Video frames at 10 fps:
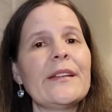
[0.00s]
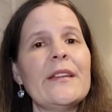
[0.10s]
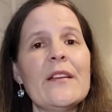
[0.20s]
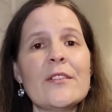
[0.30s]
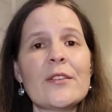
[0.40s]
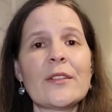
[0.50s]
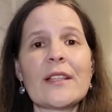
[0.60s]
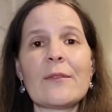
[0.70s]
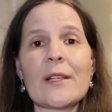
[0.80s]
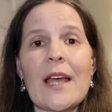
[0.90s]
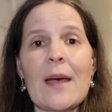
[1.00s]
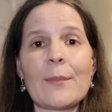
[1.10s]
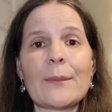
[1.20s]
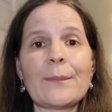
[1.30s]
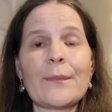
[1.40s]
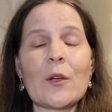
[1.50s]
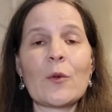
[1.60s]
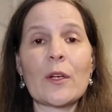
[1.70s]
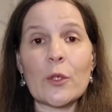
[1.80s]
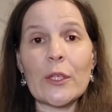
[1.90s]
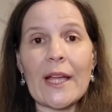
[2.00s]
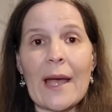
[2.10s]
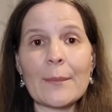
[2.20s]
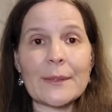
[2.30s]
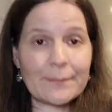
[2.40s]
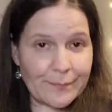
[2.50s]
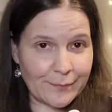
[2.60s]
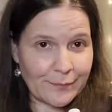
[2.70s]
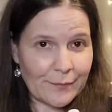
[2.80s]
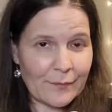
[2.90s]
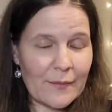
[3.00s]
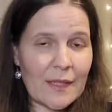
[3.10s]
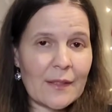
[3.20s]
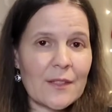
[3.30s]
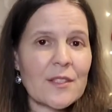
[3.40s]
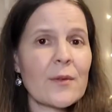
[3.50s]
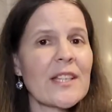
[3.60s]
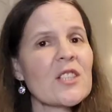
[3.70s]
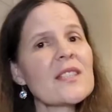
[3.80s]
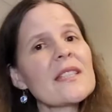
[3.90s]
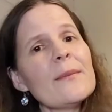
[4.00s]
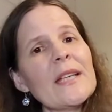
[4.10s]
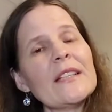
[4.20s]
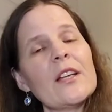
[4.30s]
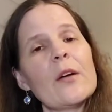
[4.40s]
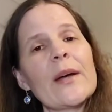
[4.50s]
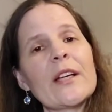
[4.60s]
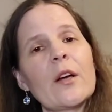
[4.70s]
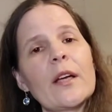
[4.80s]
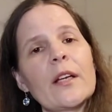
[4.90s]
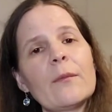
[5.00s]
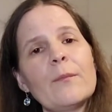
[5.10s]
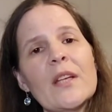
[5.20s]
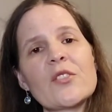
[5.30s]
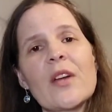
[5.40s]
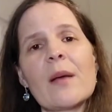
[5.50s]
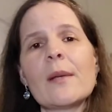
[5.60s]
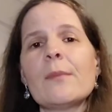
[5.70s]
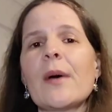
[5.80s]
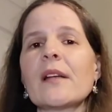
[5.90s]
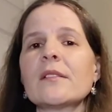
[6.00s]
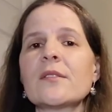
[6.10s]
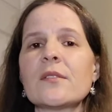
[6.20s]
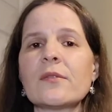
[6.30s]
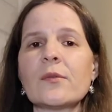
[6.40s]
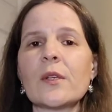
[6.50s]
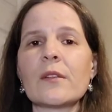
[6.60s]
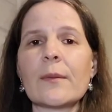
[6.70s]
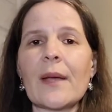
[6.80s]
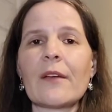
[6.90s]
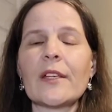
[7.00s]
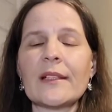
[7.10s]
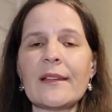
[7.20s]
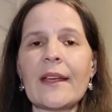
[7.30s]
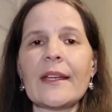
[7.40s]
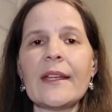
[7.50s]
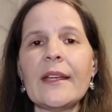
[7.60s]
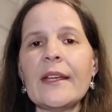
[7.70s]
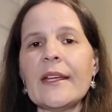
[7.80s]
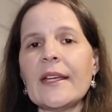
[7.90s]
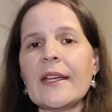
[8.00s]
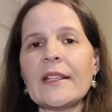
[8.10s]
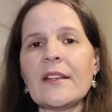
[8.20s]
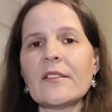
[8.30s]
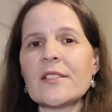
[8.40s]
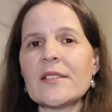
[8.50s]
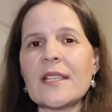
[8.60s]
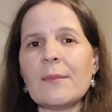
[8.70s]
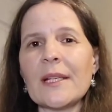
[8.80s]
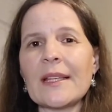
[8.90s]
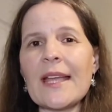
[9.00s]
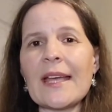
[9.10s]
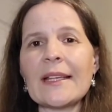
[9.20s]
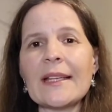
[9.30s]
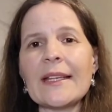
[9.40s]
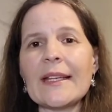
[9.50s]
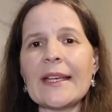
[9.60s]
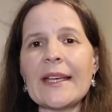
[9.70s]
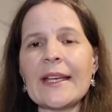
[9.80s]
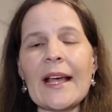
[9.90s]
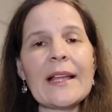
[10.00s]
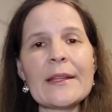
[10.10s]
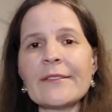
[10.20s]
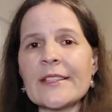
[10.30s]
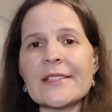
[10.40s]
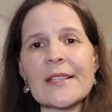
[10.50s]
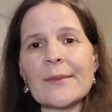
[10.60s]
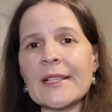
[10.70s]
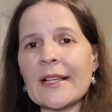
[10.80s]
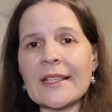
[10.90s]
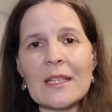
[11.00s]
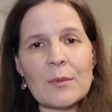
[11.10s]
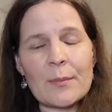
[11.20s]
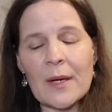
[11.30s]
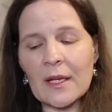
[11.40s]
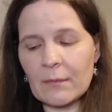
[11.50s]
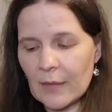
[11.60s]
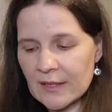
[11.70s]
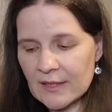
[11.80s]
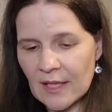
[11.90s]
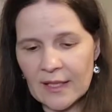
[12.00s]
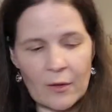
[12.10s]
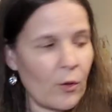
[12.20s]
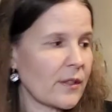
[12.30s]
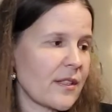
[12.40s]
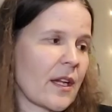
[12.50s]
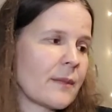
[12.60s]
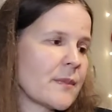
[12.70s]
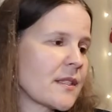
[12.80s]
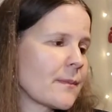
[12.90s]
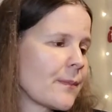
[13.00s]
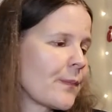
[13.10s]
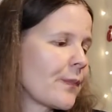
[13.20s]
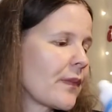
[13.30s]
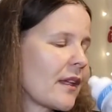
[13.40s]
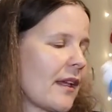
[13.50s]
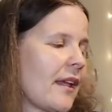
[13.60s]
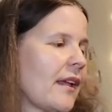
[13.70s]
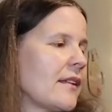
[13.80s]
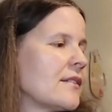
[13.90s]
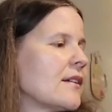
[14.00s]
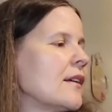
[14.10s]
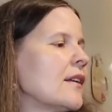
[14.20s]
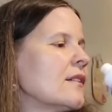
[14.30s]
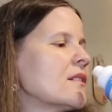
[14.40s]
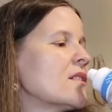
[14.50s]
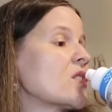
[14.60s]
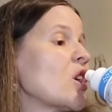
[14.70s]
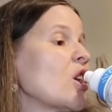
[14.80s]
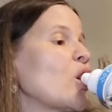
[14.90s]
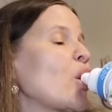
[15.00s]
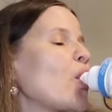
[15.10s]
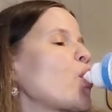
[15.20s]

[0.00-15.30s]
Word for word: never thought that would happen or could happen. So I just limit, you know, I, I measure how many bottles of water I'm having a day and, you know, just keep it at that. And I love this. I mean, I keep it by my side all times and this is good.